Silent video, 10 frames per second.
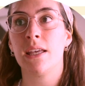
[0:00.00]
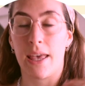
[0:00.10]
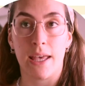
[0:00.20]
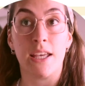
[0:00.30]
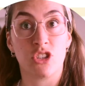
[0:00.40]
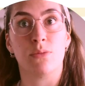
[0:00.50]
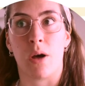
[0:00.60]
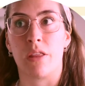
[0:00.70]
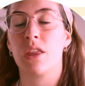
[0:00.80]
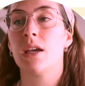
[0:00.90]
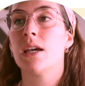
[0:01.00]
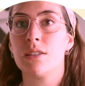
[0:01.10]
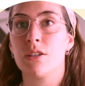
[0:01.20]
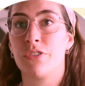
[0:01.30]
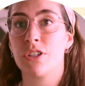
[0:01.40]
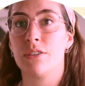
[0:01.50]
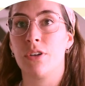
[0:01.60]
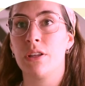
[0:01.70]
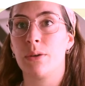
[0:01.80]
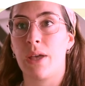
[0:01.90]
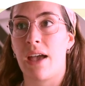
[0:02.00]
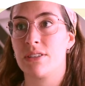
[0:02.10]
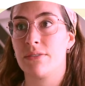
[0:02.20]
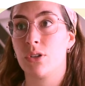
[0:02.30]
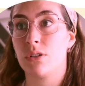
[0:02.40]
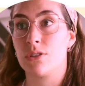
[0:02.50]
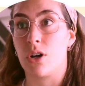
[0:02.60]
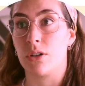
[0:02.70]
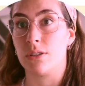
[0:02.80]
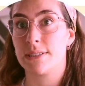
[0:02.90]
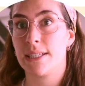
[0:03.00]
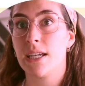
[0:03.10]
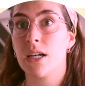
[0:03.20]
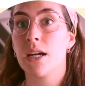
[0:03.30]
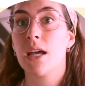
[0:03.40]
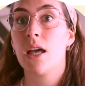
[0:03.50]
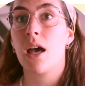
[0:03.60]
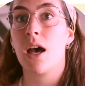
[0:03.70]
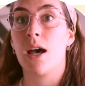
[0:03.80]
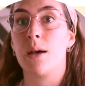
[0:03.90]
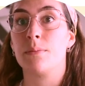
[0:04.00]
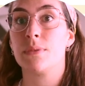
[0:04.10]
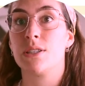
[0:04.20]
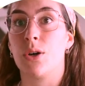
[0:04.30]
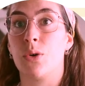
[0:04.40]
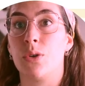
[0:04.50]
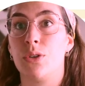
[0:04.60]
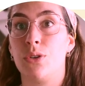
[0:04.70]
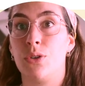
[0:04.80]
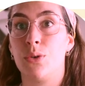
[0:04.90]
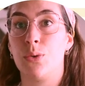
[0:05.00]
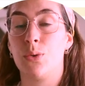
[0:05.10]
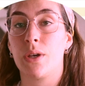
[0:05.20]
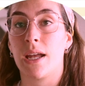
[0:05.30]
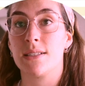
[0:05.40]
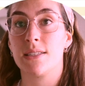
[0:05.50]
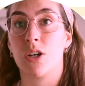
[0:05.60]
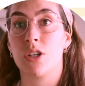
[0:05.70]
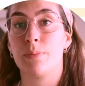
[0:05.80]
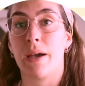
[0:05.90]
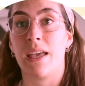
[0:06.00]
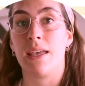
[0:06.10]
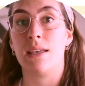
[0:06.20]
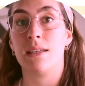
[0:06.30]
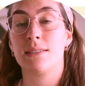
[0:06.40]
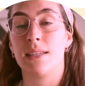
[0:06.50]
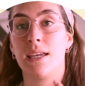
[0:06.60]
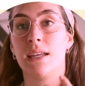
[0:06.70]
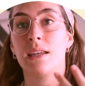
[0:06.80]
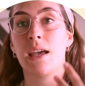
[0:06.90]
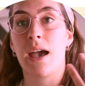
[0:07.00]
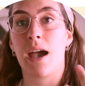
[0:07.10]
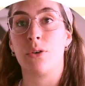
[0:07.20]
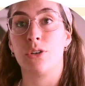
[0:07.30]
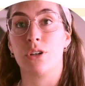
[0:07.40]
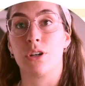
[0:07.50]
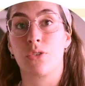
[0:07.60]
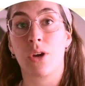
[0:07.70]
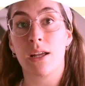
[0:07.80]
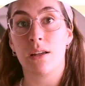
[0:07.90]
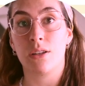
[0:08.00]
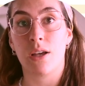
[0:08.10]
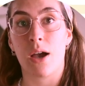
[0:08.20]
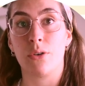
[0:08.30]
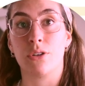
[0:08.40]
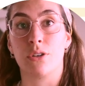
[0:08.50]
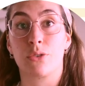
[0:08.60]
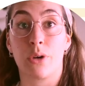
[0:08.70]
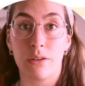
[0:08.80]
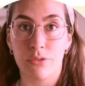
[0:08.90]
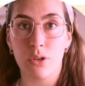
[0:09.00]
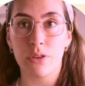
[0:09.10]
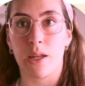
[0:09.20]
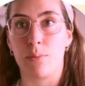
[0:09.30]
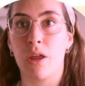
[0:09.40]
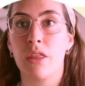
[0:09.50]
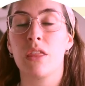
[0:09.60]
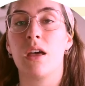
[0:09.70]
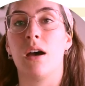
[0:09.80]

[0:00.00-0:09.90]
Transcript: each month. So first of all, we have several toggles here. So you can start by seeing how you're grateful that month